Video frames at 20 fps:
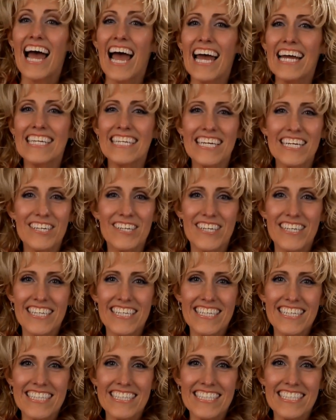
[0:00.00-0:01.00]
And here it
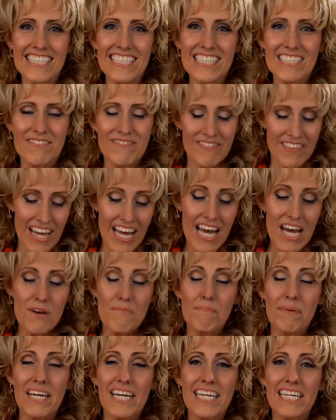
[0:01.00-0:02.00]
is,
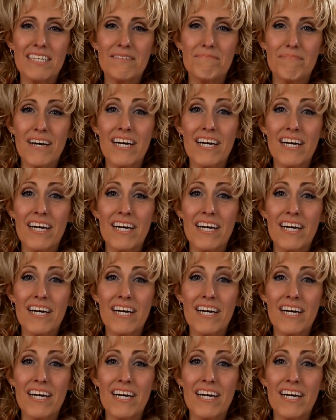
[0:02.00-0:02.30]
peanut